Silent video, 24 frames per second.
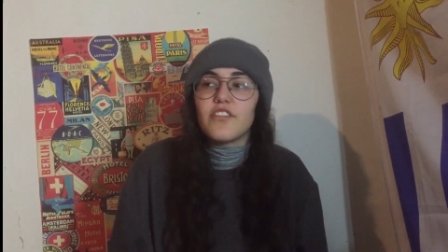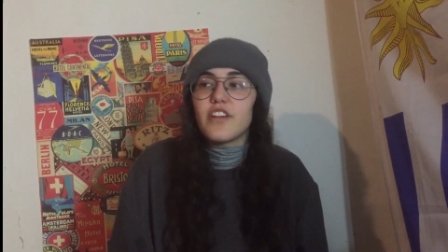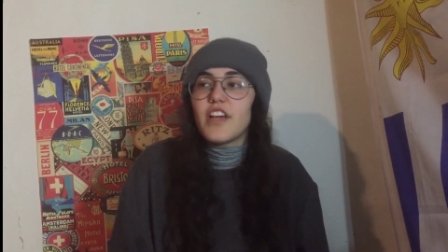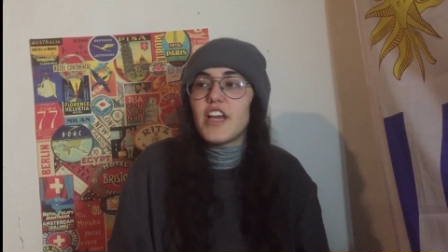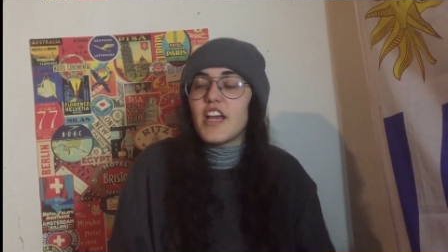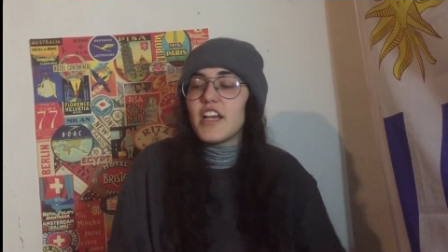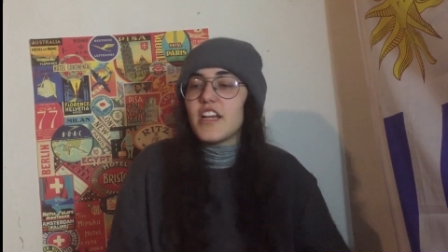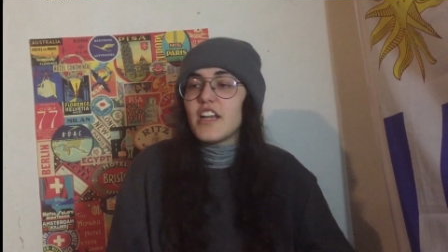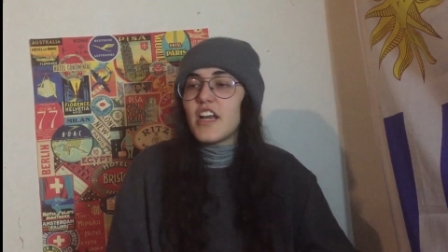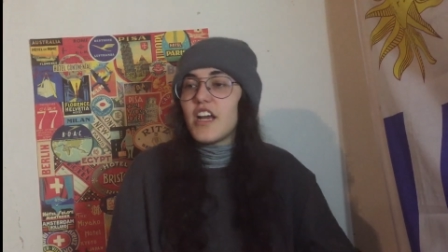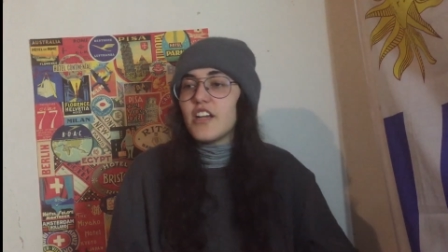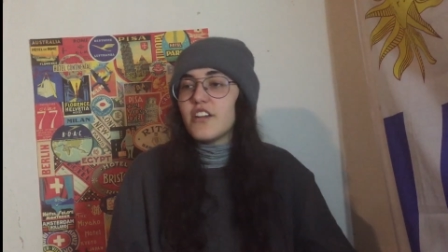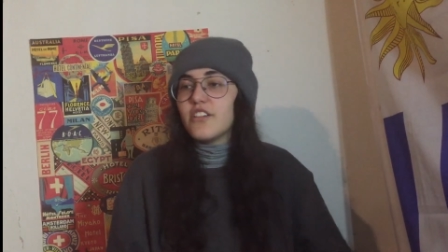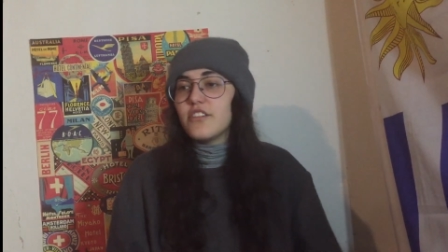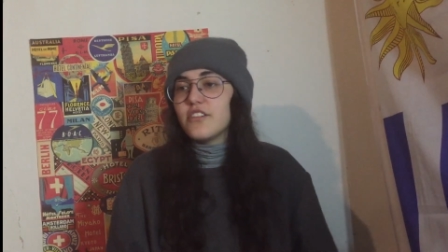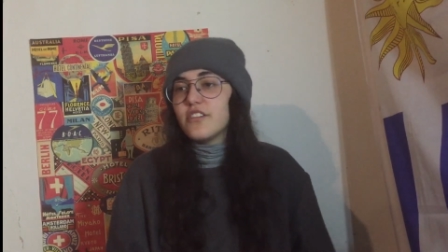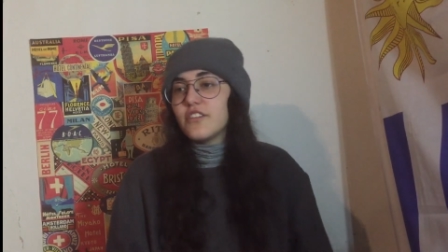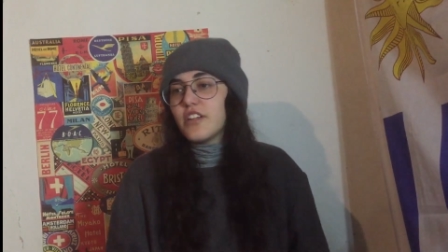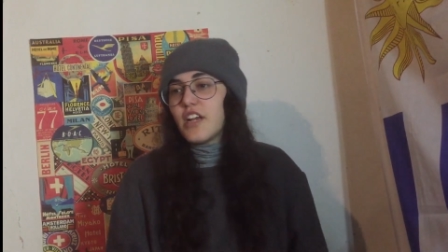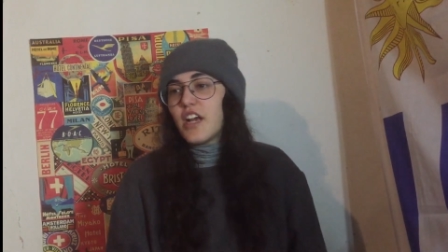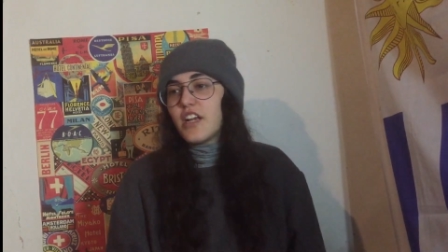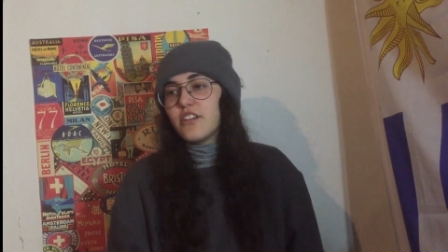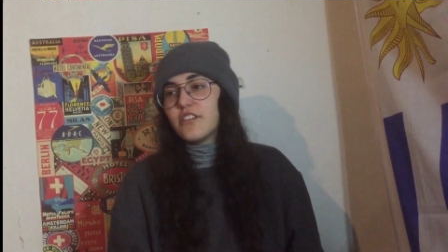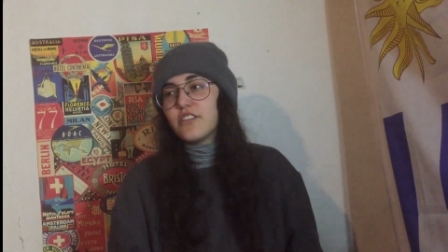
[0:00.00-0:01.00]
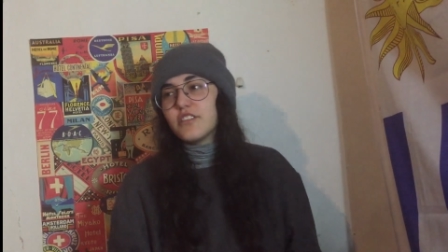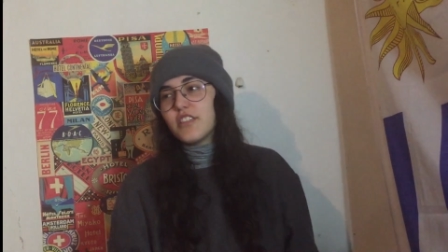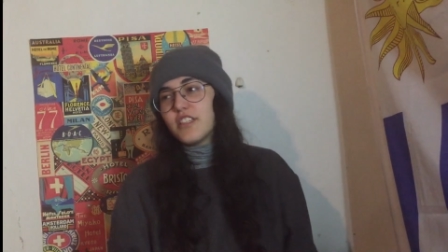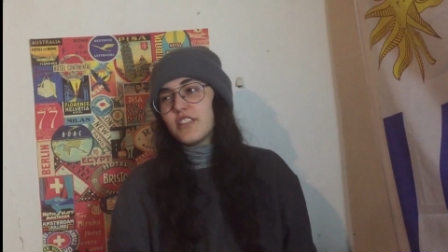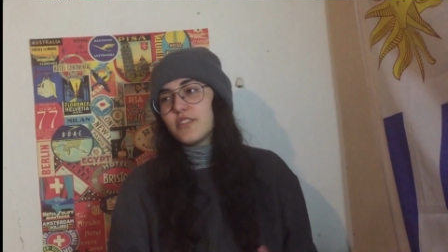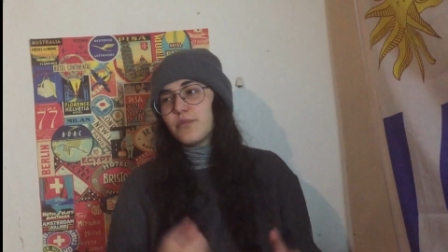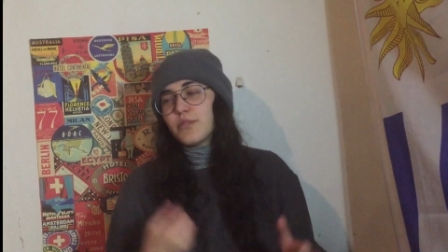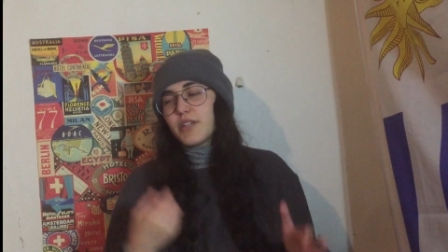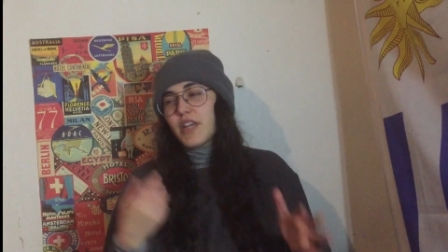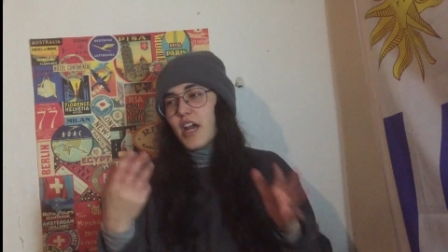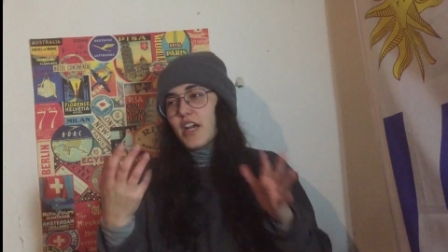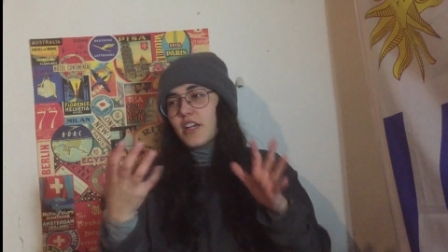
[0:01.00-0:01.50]
And I don't I don't
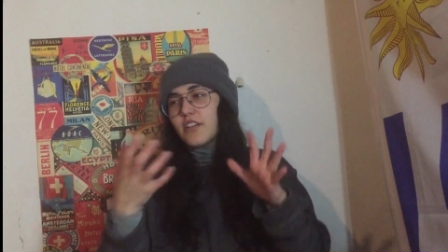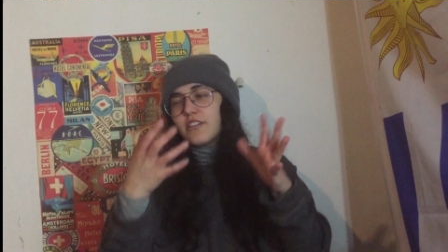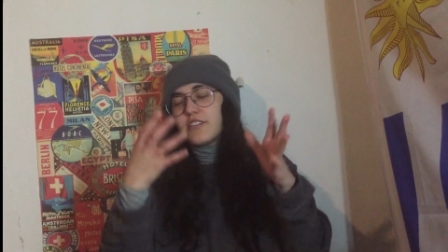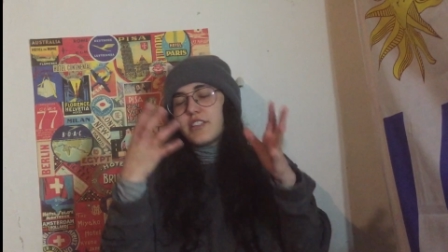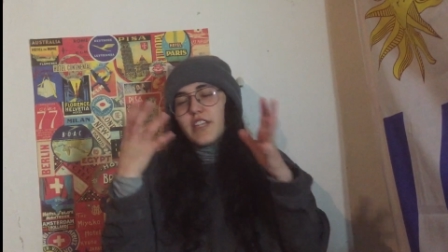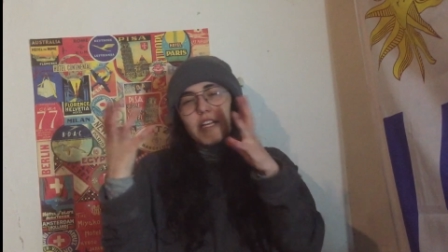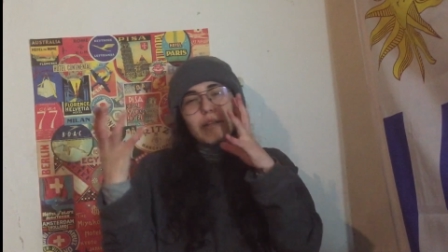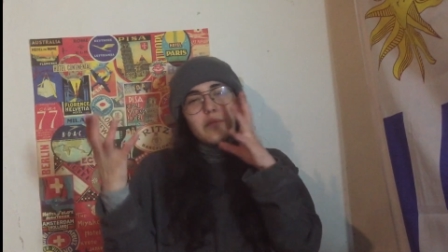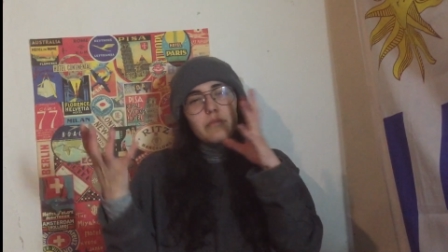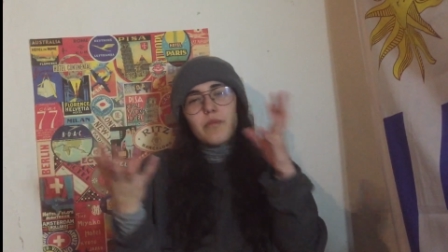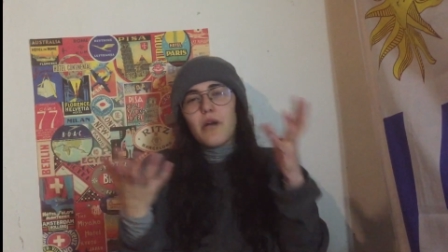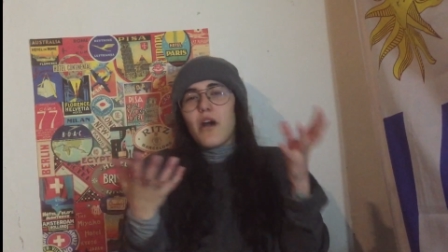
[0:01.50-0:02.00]
that's what I don't like